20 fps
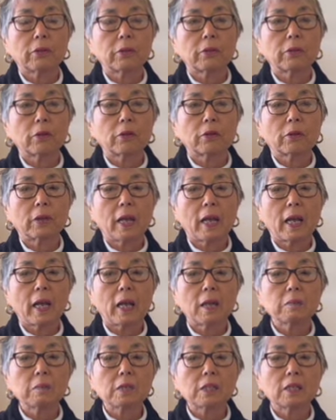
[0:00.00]
Their
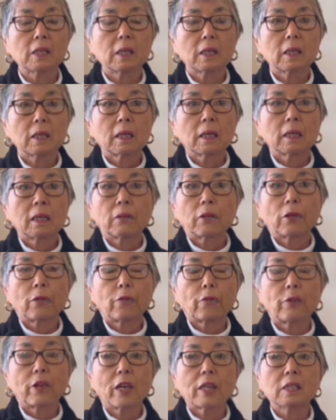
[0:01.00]
names, their
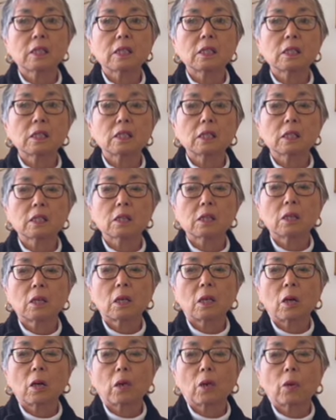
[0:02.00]
faces
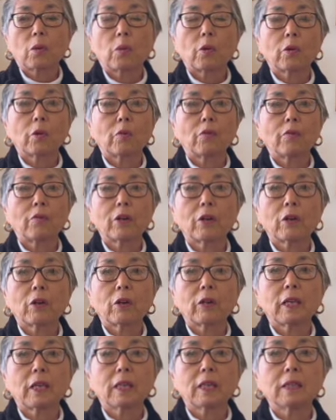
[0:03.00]
were
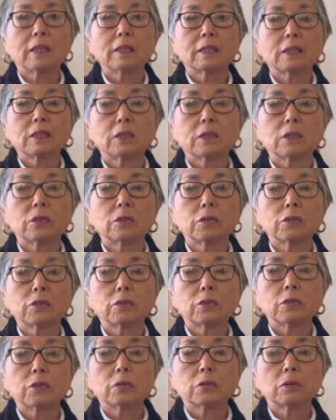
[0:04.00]
very easy
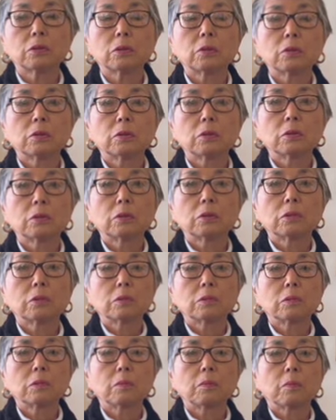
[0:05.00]
to
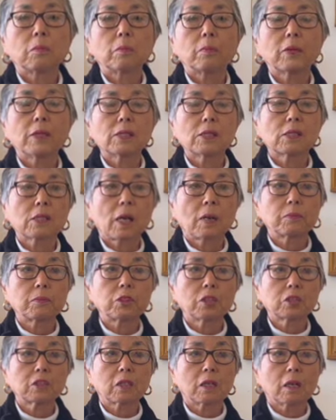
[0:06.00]
be
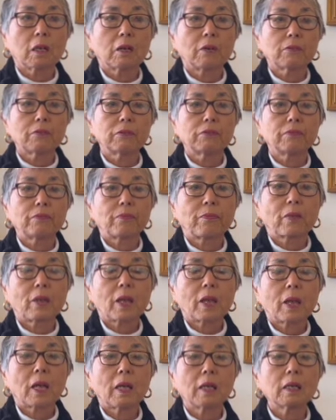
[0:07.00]
subject of
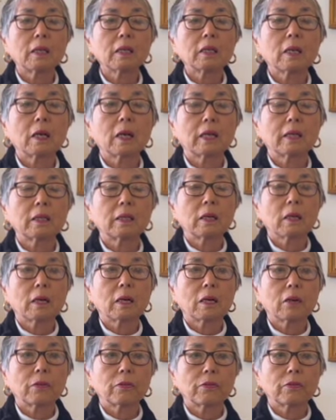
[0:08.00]
any kind
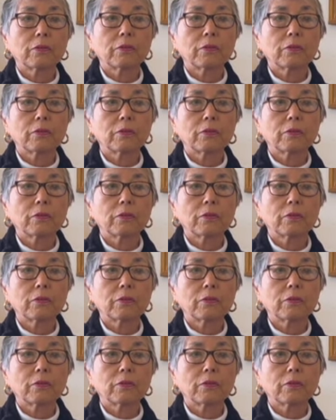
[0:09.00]
of